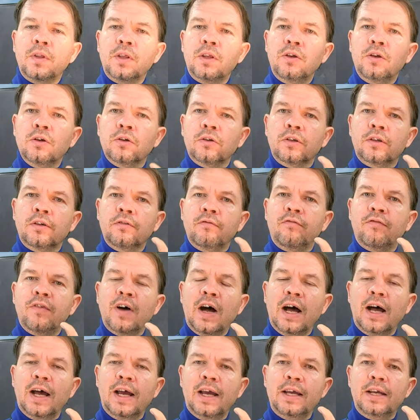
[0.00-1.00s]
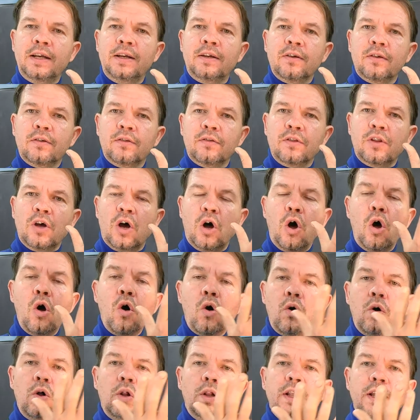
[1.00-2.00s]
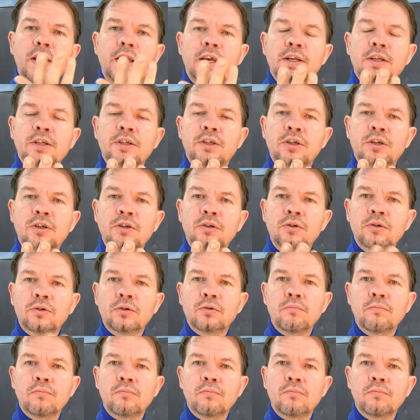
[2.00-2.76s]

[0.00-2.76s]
You'll divide the whole into